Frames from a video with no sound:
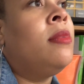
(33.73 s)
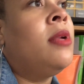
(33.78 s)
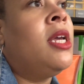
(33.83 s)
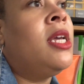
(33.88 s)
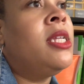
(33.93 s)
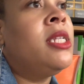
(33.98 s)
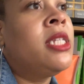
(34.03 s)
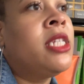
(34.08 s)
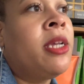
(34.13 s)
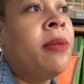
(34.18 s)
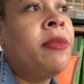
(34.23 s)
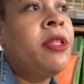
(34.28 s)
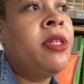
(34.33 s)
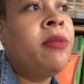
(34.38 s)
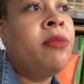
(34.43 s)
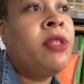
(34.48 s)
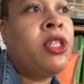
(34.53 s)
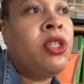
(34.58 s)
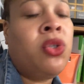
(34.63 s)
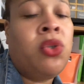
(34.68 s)
And some of
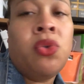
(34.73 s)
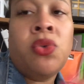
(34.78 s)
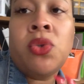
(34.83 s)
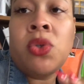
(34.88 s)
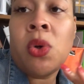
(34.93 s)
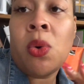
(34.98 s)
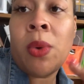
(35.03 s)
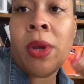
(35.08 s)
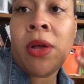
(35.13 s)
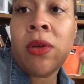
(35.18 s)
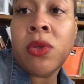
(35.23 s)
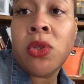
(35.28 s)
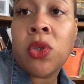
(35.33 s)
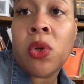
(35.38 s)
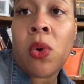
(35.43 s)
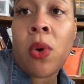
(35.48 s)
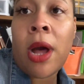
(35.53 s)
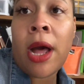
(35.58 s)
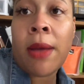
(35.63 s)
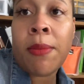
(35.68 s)
them didn't do so well.
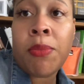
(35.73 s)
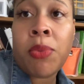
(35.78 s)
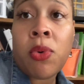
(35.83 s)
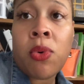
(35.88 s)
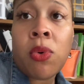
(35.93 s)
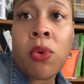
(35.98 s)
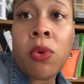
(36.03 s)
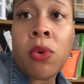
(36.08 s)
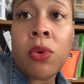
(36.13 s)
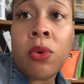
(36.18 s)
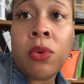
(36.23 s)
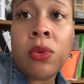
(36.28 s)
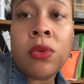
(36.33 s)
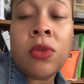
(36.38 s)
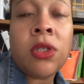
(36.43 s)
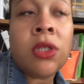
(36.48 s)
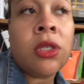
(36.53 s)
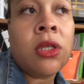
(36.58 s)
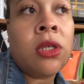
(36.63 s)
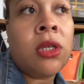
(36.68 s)
So I
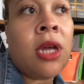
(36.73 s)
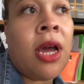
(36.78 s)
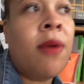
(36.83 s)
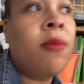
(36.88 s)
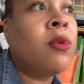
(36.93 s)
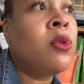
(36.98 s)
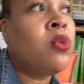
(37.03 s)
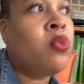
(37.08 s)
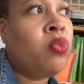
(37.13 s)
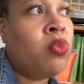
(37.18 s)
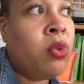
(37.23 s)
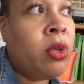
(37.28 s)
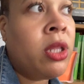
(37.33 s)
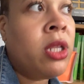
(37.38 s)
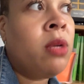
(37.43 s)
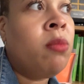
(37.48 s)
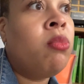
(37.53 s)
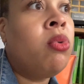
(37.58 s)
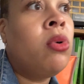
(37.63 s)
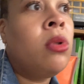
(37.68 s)
was
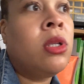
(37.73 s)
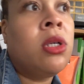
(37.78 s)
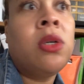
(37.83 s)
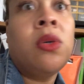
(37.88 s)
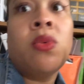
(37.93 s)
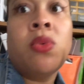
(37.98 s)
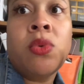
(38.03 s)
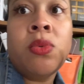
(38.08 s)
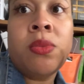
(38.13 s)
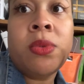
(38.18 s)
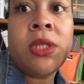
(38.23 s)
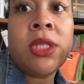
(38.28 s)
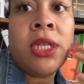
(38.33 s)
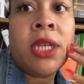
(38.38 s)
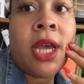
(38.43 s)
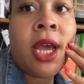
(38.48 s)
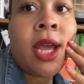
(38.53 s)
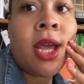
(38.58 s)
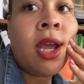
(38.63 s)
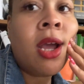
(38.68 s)
really pulling groups
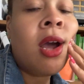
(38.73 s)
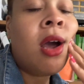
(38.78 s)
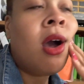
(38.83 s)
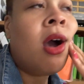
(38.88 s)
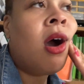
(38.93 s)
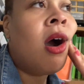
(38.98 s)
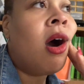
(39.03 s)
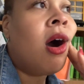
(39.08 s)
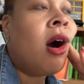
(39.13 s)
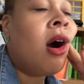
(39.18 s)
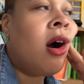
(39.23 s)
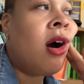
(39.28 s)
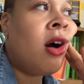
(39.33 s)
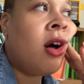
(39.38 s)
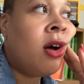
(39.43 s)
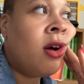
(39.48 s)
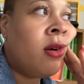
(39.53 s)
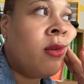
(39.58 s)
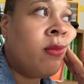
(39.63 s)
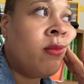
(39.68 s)
today.
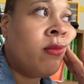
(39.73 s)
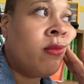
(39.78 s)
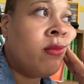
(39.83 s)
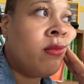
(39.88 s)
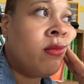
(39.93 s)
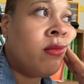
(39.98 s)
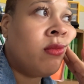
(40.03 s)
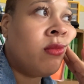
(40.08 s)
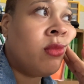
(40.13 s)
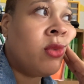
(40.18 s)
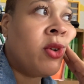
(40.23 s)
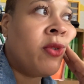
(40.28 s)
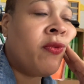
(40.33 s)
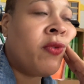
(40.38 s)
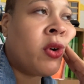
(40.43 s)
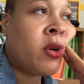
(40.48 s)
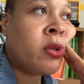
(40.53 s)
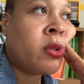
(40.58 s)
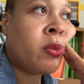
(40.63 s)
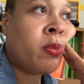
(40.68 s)
The
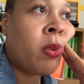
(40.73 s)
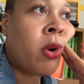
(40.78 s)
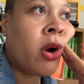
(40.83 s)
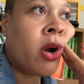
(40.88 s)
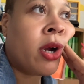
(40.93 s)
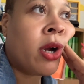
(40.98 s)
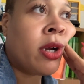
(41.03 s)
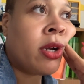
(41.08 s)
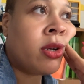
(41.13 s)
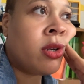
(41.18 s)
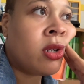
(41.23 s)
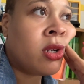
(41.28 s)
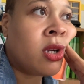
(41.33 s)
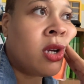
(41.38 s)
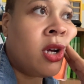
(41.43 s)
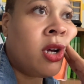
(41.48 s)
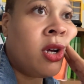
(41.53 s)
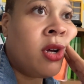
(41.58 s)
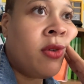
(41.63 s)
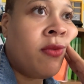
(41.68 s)
first part
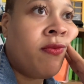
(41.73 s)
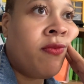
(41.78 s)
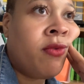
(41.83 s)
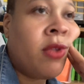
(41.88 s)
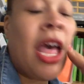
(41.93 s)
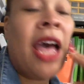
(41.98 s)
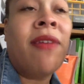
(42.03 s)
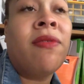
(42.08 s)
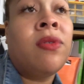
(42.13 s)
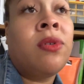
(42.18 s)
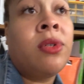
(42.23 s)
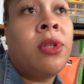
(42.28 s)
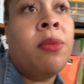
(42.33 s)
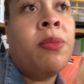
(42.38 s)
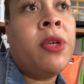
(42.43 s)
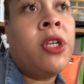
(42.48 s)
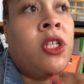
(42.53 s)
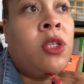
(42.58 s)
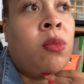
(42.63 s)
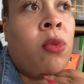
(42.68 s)
of after the
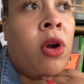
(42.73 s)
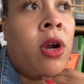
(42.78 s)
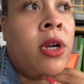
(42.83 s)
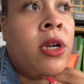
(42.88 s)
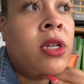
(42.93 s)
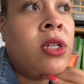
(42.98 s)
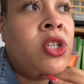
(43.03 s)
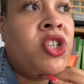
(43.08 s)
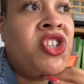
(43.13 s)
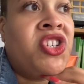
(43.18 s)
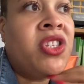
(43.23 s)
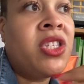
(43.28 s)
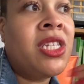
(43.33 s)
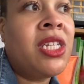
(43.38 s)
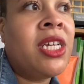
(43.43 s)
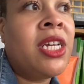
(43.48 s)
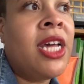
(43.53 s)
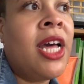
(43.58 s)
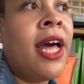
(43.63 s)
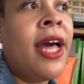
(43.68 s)
benchmark, just to
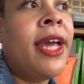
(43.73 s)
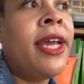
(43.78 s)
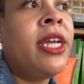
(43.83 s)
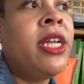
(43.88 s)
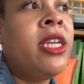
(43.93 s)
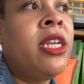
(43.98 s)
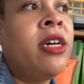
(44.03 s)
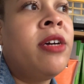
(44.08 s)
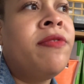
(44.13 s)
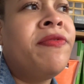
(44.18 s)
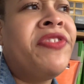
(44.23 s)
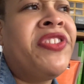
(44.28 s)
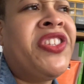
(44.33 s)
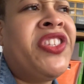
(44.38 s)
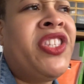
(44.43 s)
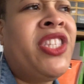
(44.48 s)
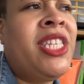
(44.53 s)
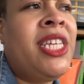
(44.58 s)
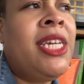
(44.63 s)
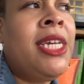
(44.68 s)
kind of
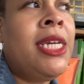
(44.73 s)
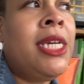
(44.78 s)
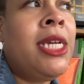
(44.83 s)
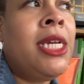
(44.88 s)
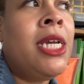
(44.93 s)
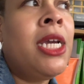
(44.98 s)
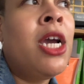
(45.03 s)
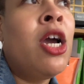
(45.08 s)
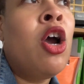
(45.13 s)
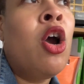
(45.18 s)
see